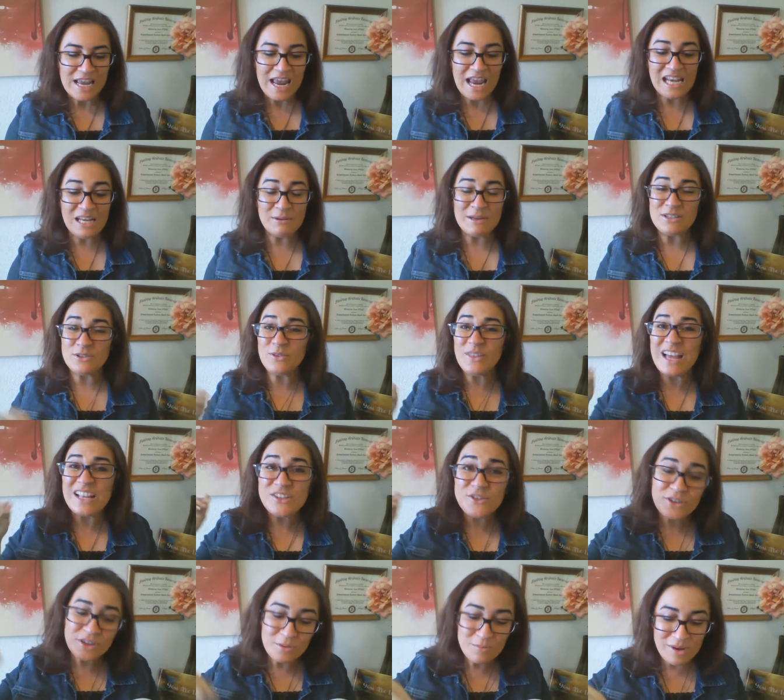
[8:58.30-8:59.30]
Anyway, so
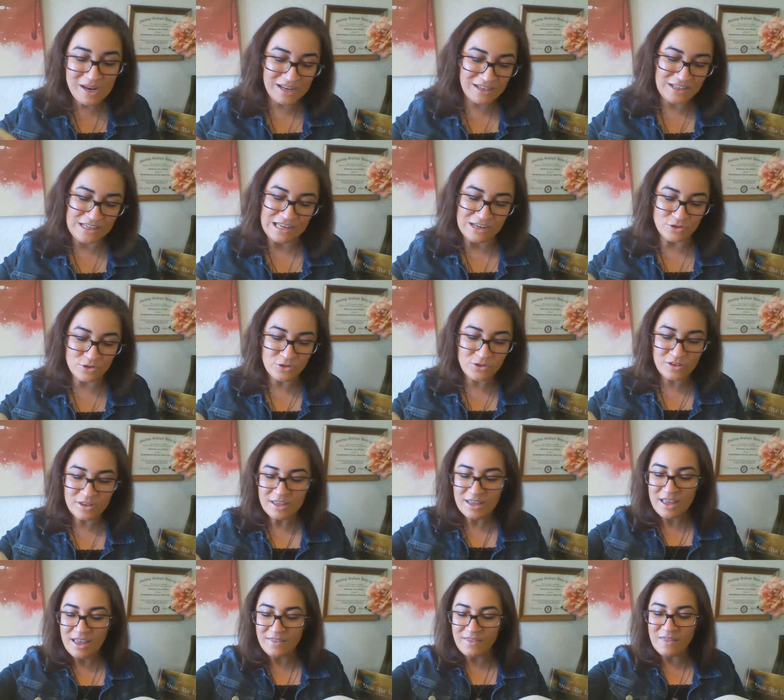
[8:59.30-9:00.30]
that's your companion angel.
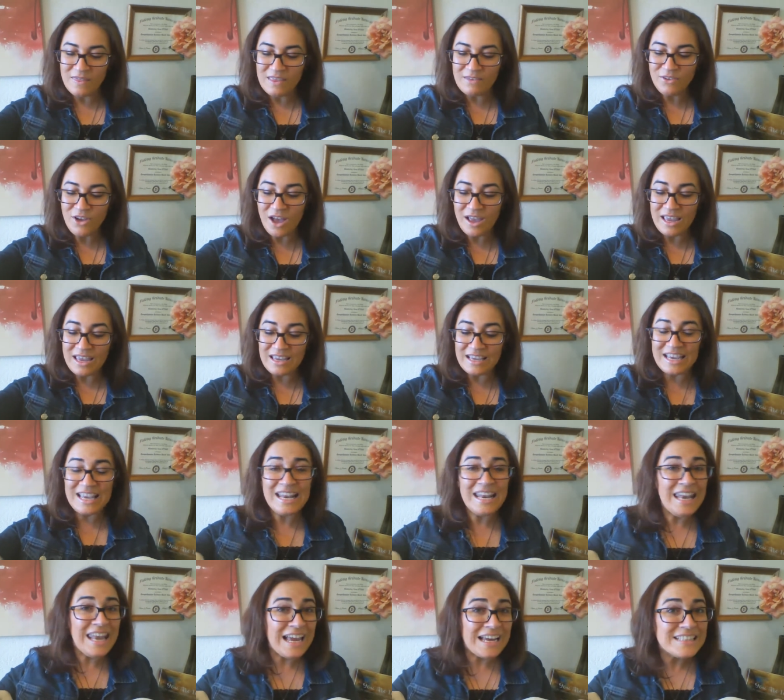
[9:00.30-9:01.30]
Then they've got a
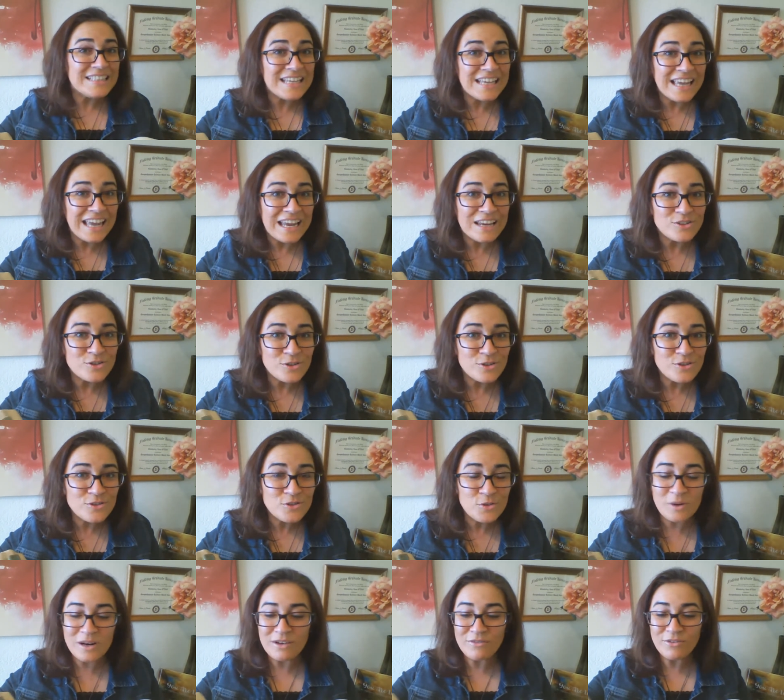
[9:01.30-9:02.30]
connecting angel.
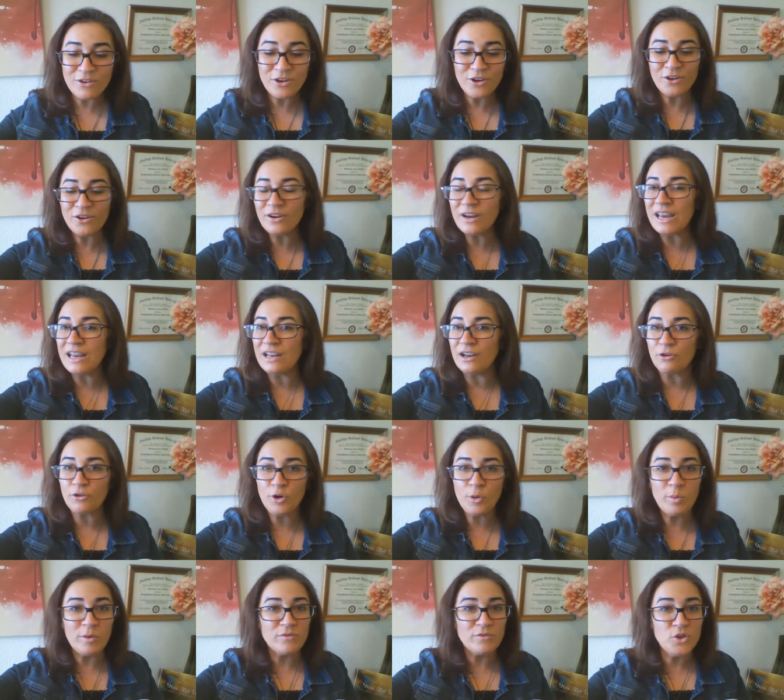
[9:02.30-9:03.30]
So whenever you're in a
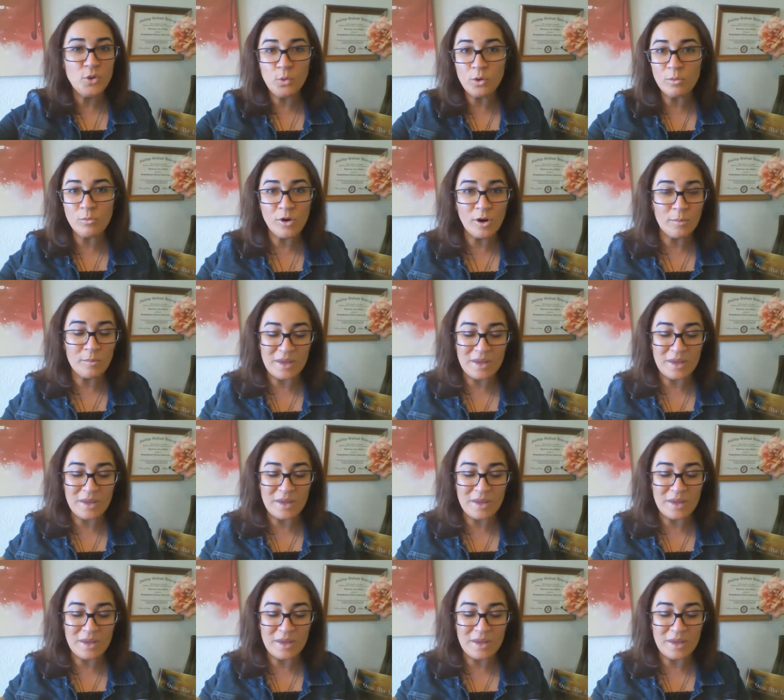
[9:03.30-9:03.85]
group of two or more